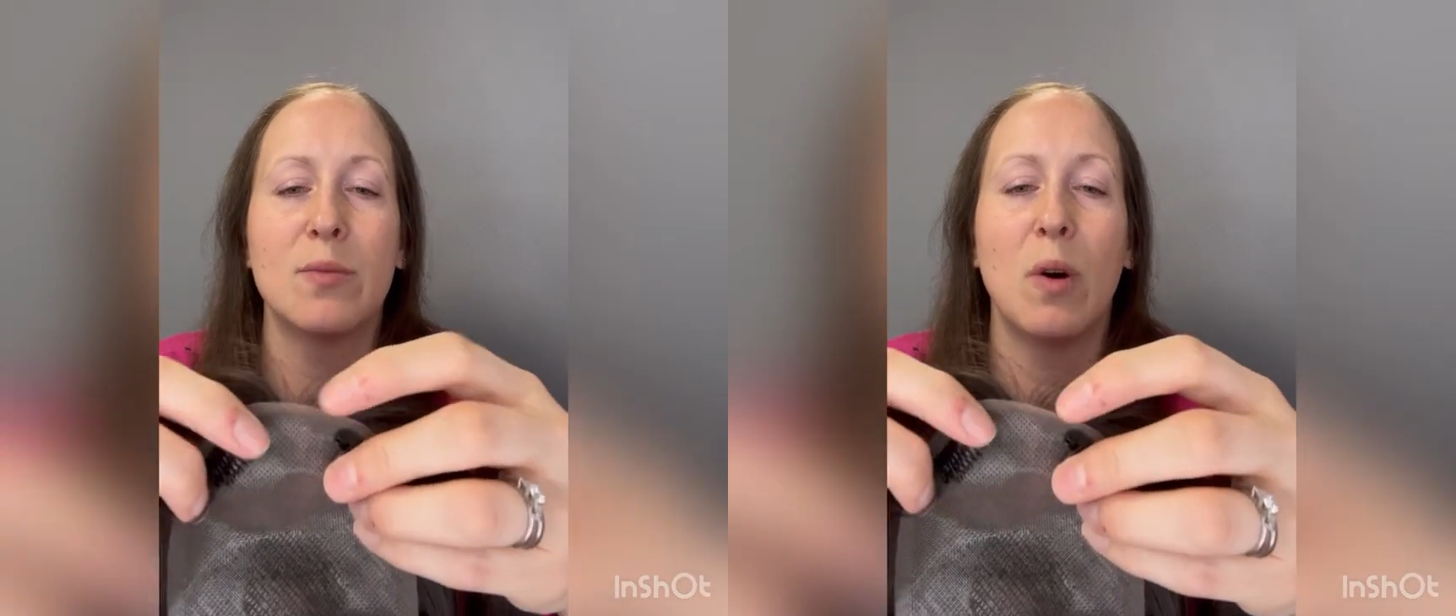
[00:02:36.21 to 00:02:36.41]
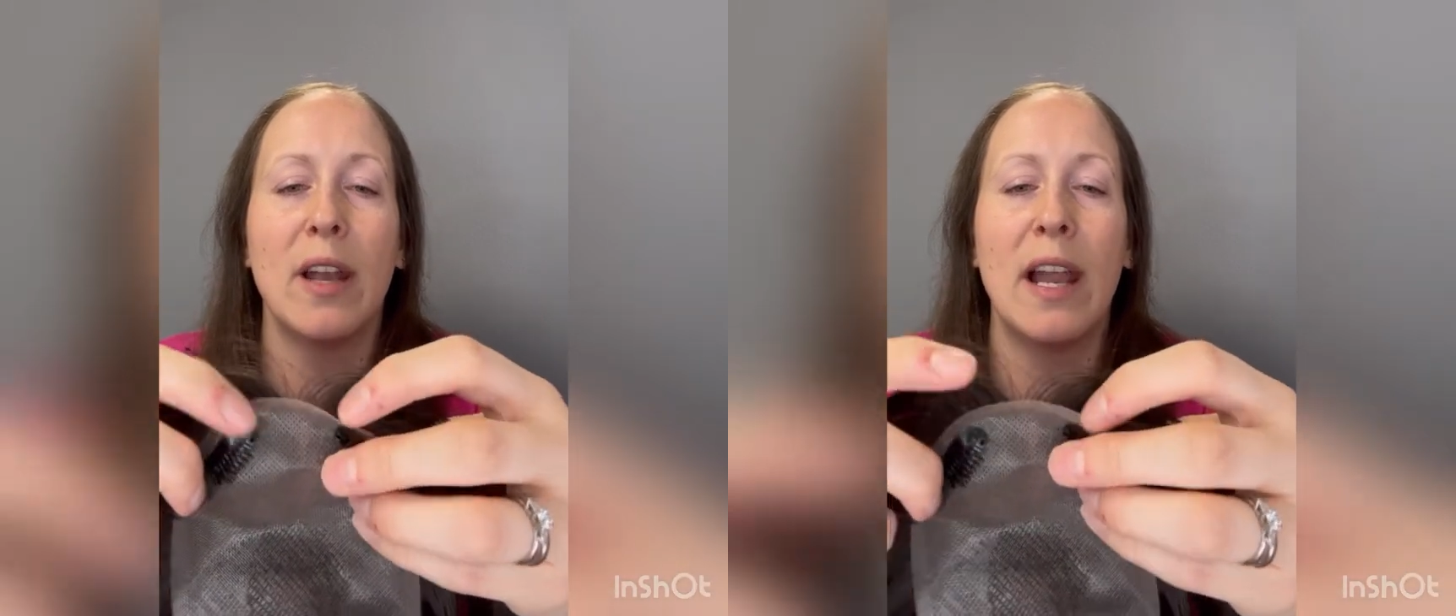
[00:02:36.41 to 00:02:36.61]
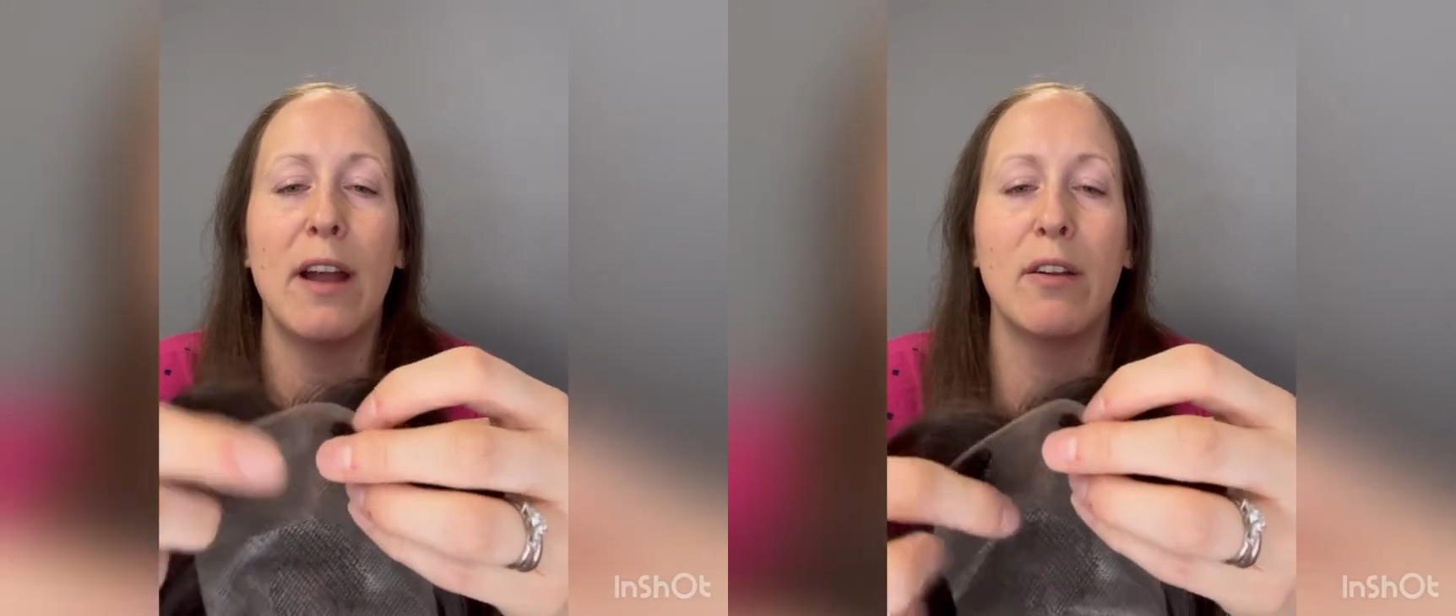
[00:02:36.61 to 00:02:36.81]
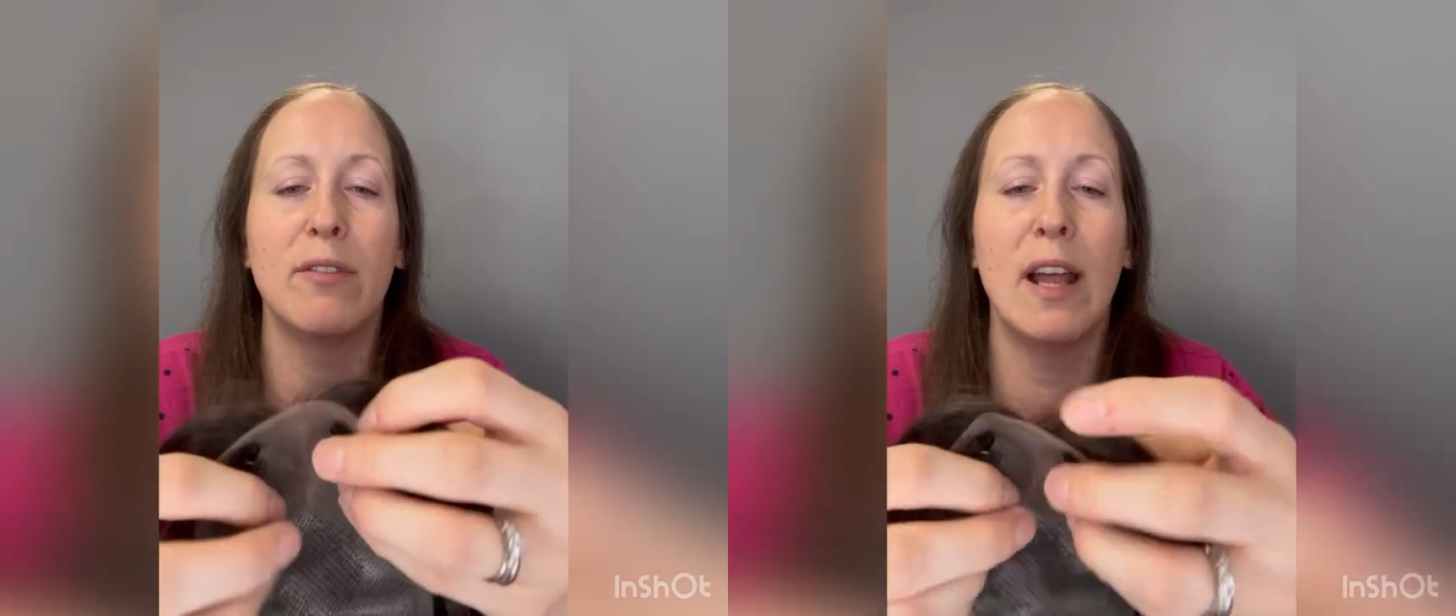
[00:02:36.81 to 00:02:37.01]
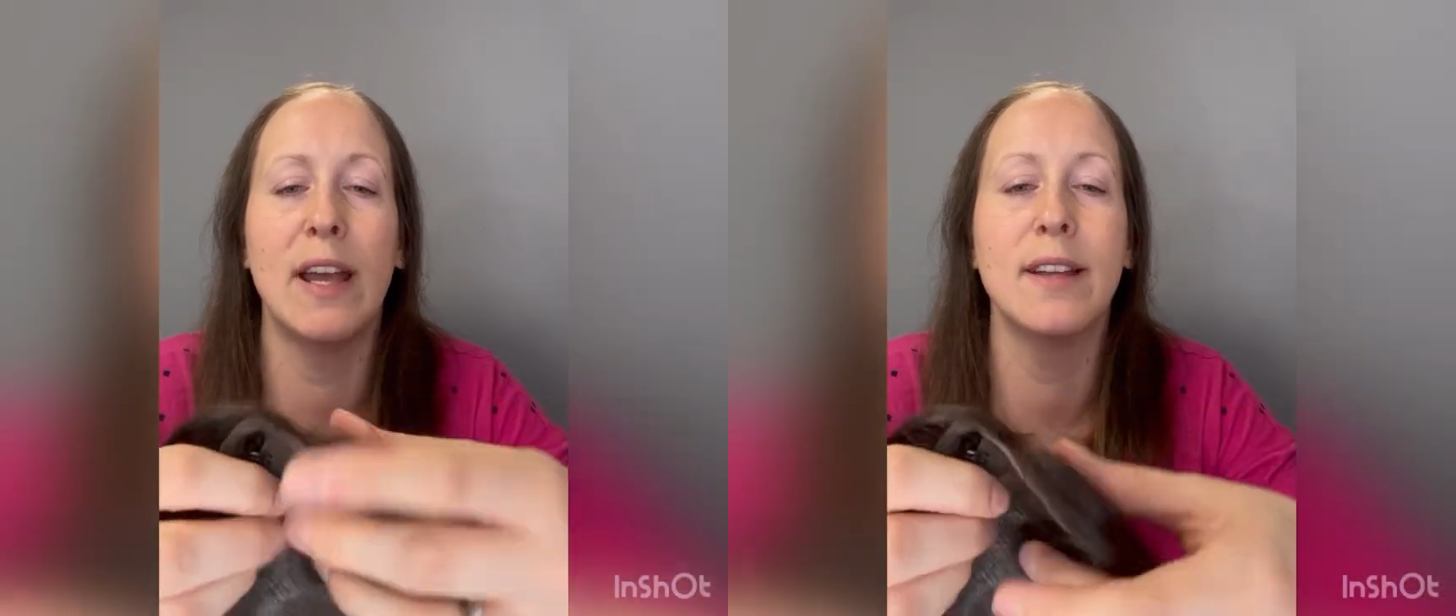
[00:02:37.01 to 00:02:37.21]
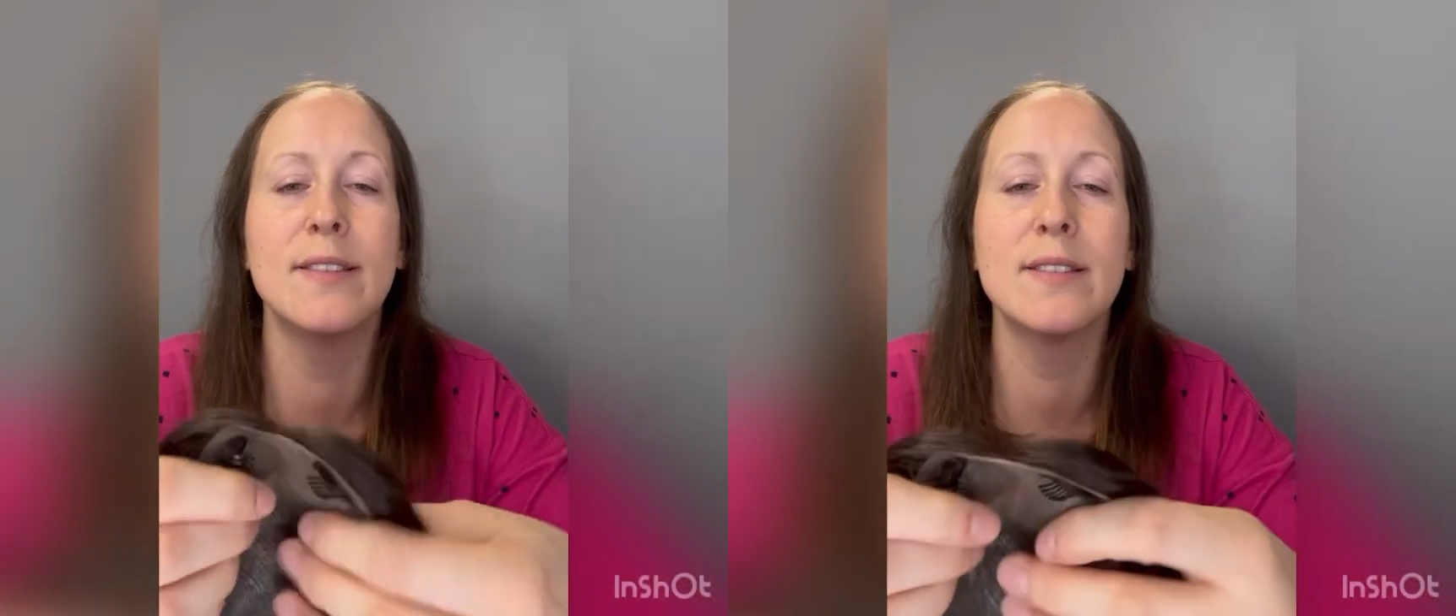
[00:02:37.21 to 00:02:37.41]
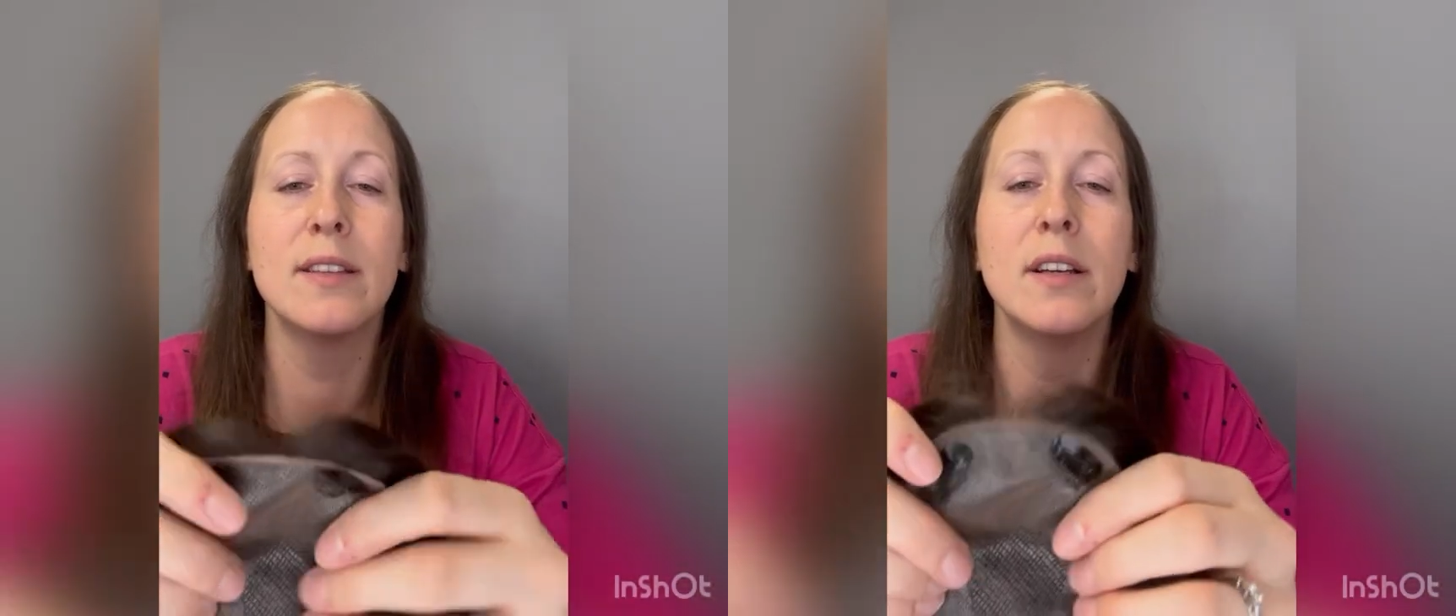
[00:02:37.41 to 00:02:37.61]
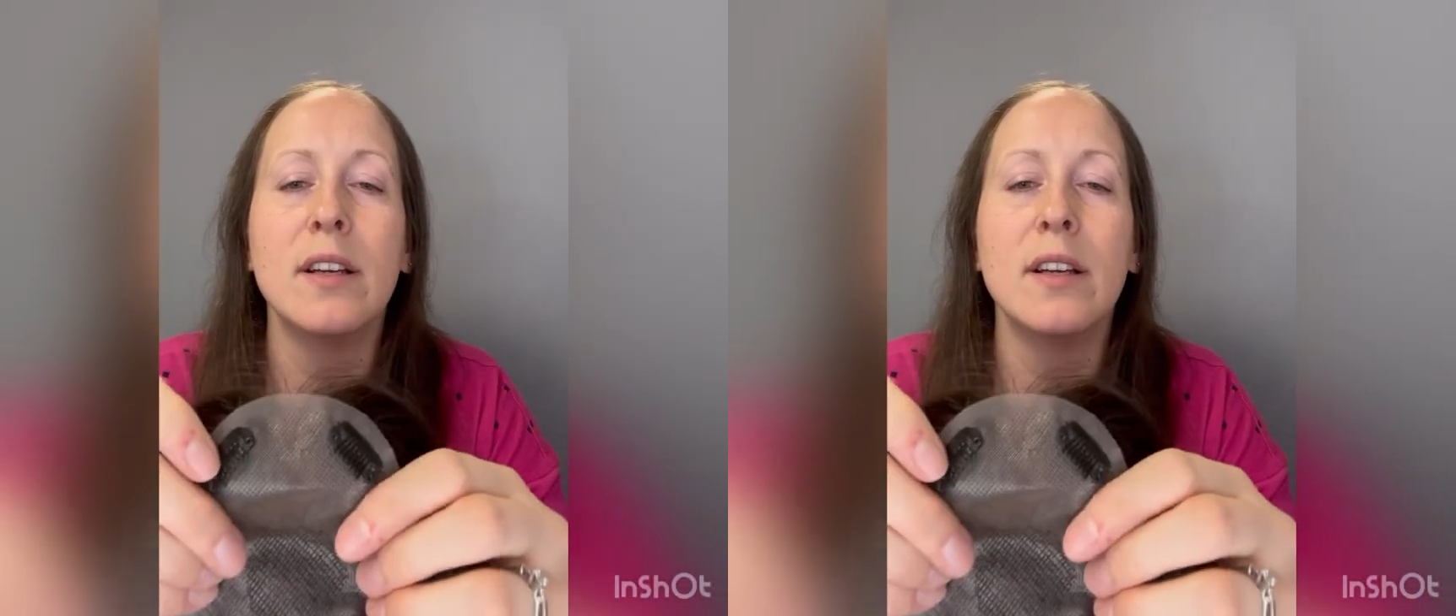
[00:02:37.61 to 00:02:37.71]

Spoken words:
one layer of lace.